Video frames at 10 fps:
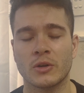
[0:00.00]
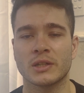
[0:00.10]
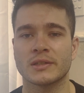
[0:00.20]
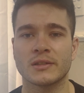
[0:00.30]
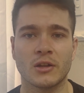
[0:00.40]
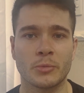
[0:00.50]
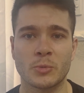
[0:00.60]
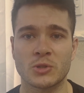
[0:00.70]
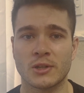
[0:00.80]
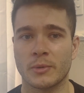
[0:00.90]
I see a lot of
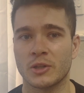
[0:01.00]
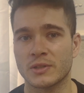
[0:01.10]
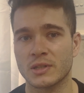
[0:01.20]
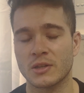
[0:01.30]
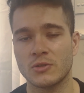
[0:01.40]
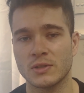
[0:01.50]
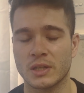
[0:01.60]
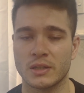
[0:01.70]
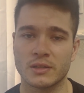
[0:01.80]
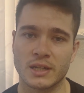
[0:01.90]
people talk about the skills
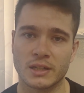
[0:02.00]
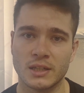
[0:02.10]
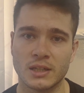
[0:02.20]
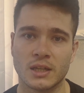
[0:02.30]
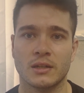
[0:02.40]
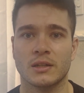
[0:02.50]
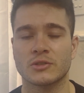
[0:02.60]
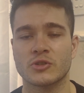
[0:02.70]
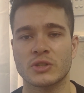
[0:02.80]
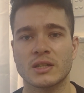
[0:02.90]
and the technique and
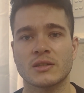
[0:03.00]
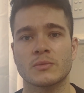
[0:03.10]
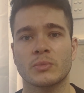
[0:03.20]
exercises,